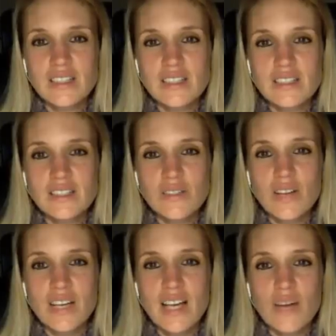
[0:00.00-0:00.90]
So right
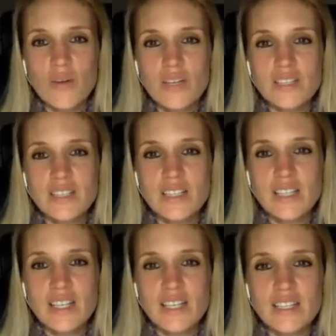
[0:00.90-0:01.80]
now, what is it that
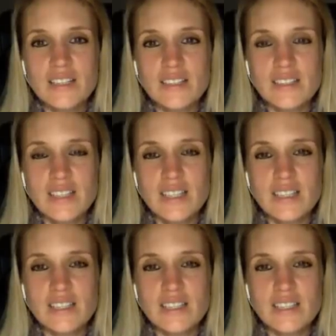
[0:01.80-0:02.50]
hears and sees?